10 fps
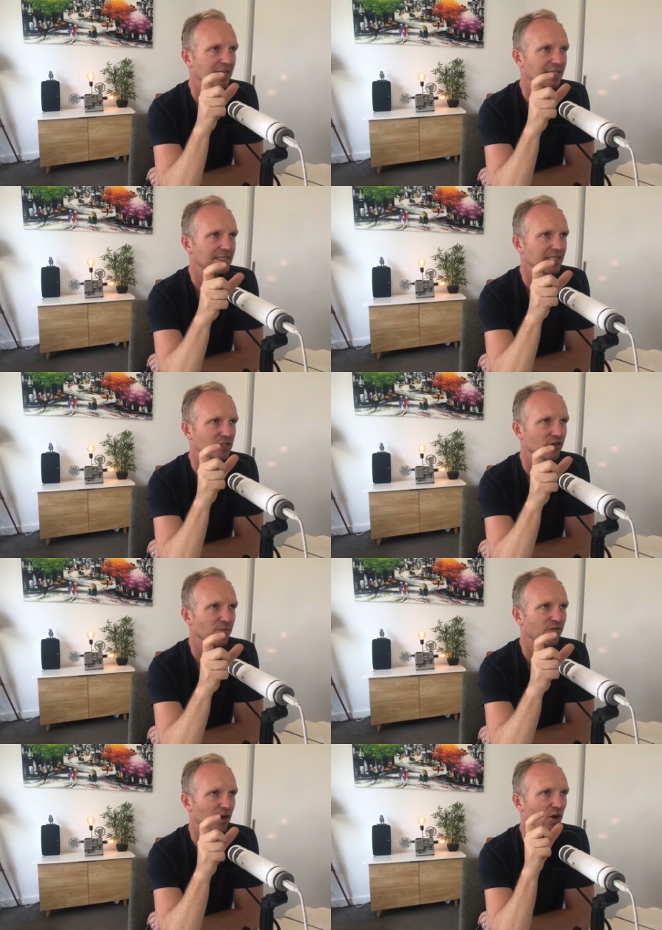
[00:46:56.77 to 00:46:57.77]
they're listening
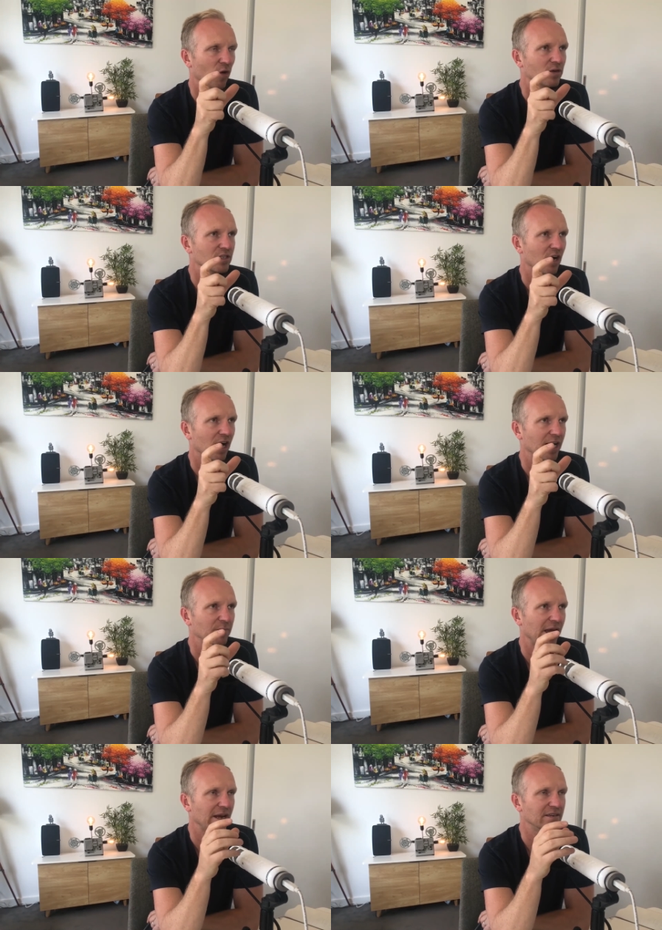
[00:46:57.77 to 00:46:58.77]
to them for a long
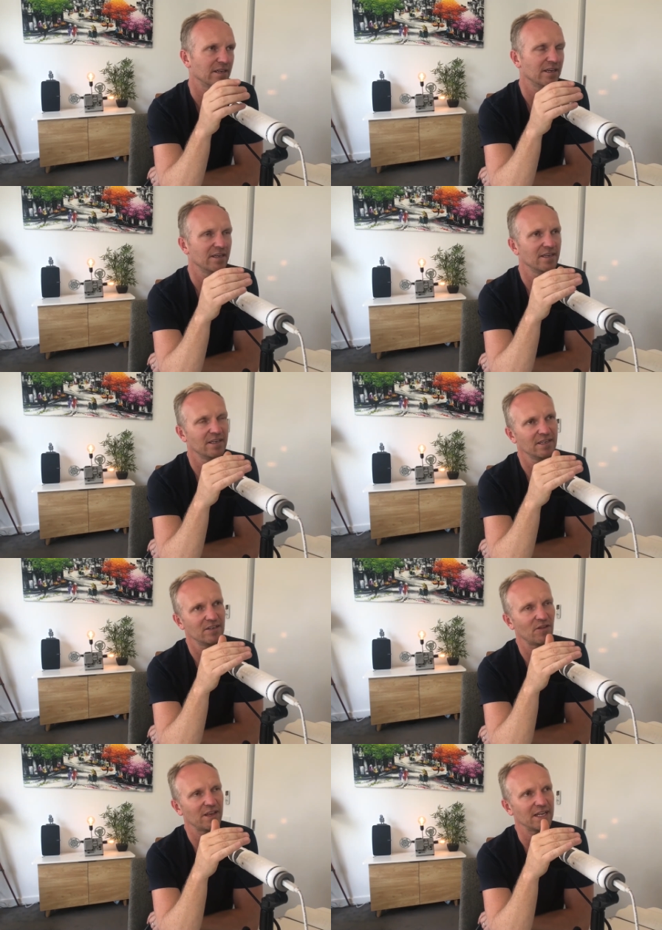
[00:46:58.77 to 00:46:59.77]
time. And
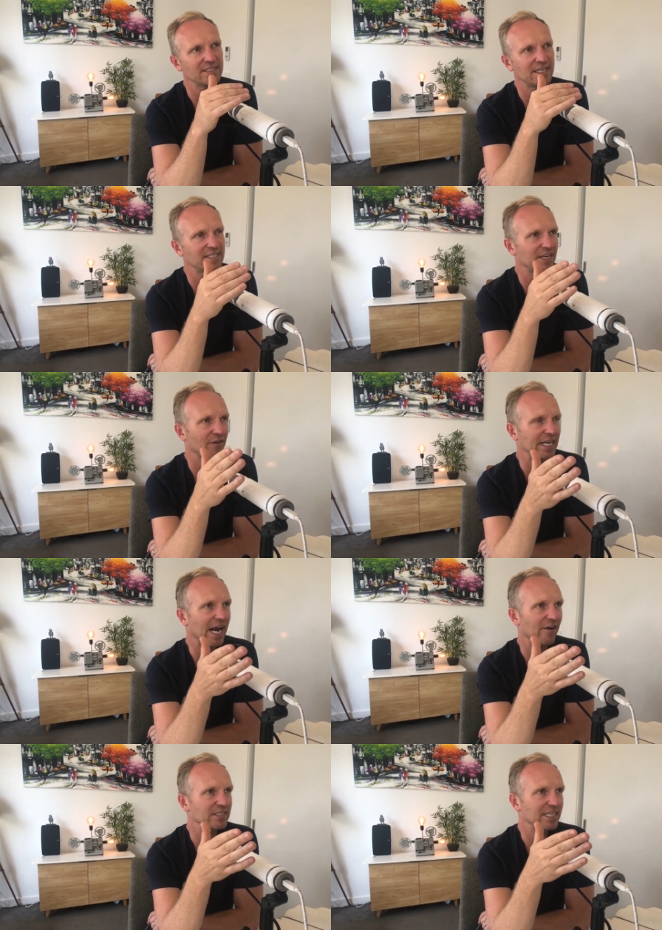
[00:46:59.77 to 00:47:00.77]
not that it's
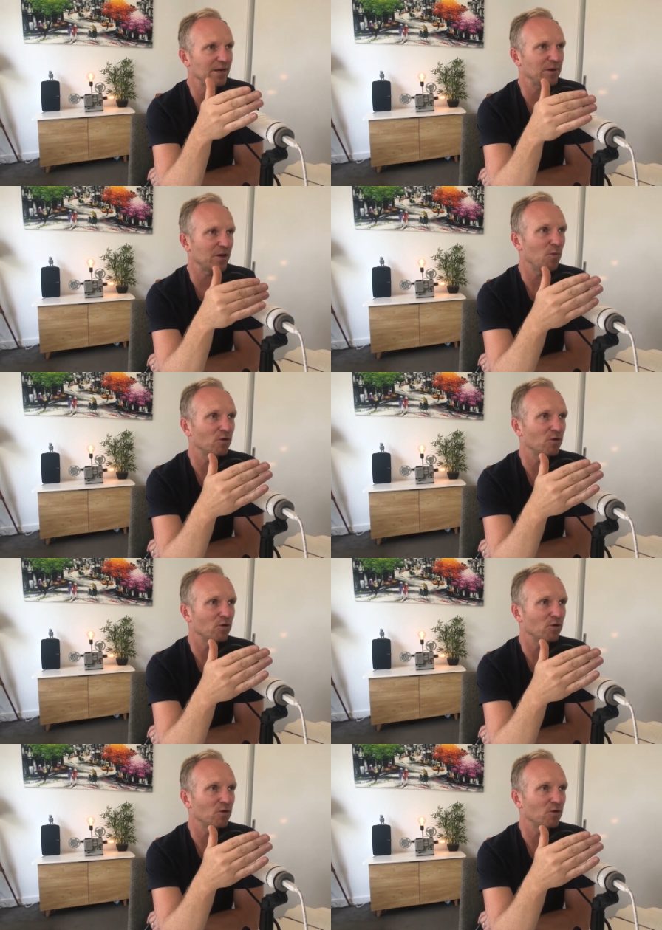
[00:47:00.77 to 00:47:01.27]
necessarily guaranteed, but the